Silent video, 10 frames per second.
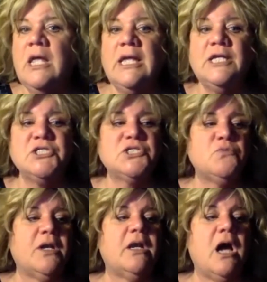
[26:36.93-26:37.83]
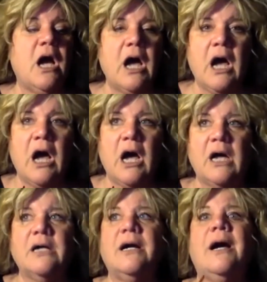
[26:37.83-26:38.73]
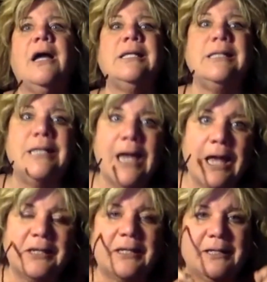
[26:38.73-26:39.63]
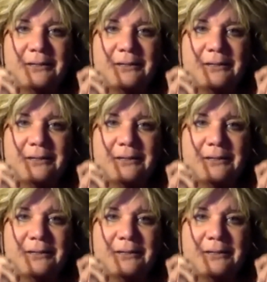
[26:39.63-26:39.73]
he just went, ah, I get it.